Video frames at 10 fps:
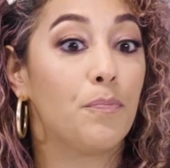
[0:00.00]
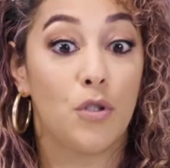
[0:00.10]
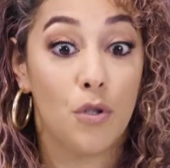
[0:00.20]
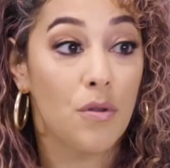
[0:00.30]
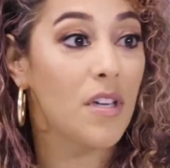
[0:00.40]

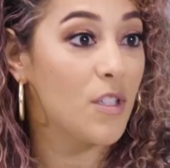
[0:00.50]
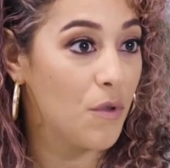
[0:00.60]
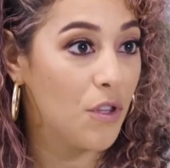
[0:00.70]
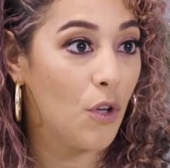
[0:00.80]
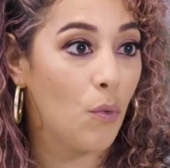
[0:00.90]
do this
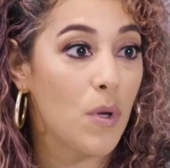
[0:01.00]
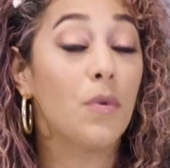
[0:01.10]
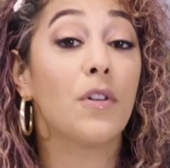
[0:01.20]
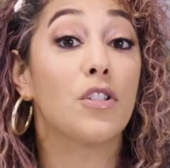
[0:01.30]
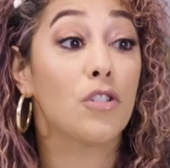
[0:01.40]
with you. We
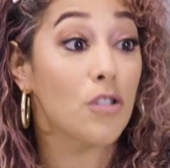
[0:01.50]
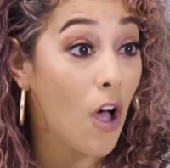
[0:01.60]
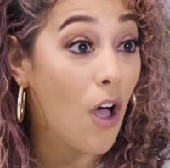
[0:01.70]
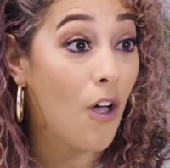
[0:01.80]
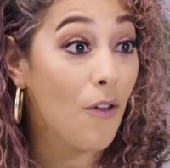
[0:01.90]
want to
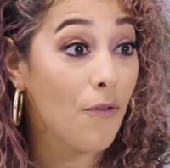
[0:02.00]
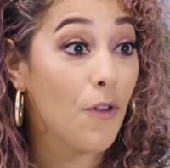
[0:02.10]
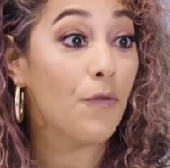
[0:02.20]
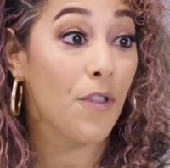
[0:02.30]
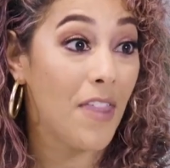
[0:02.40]
solve
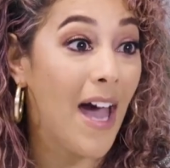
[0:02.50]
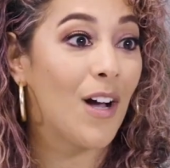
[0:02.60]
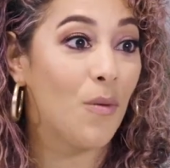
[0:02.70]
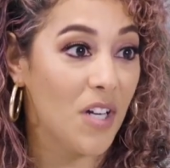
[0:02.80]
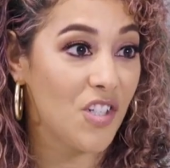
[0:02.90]
for
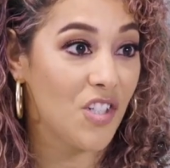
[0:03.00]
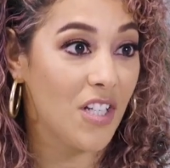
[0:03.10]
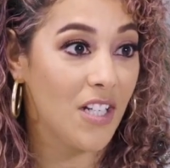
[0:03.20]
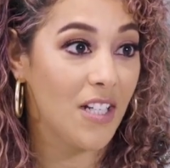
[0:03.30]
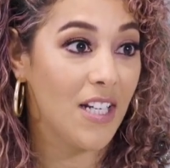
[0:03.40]
that
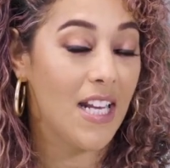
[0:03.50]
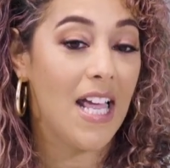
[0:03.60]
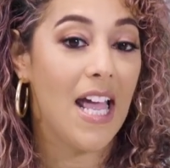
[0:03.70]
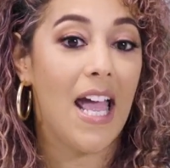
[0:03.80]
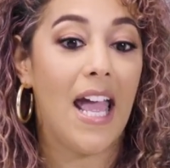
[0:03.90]
question
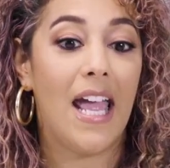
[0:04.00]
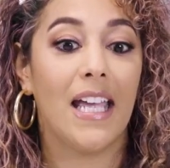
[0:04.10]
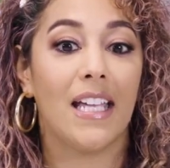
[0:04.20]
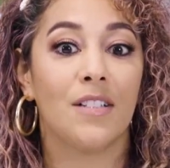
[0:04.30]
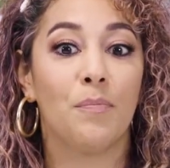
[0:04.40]

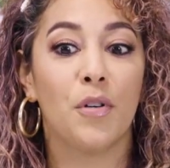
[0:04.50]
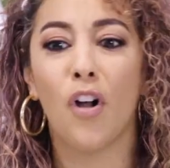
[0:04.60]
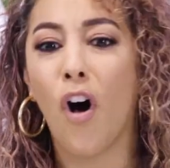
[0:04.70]
and put